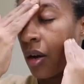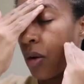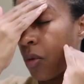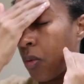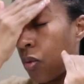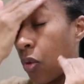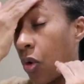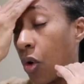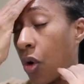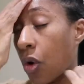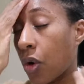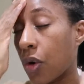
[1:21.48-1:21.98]

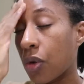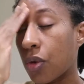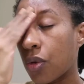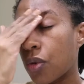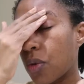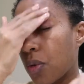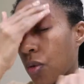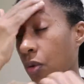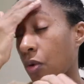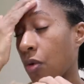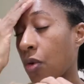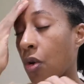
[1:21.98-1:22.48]
walk
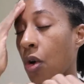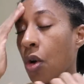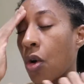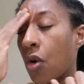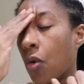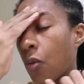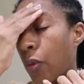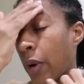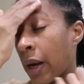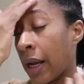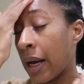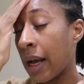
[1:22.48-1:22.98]
through
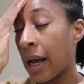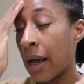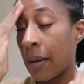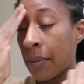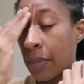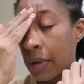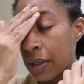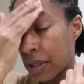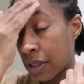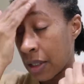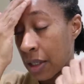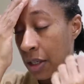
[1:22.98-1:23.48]
what
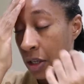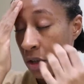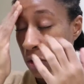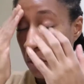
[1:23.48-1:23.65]
happens in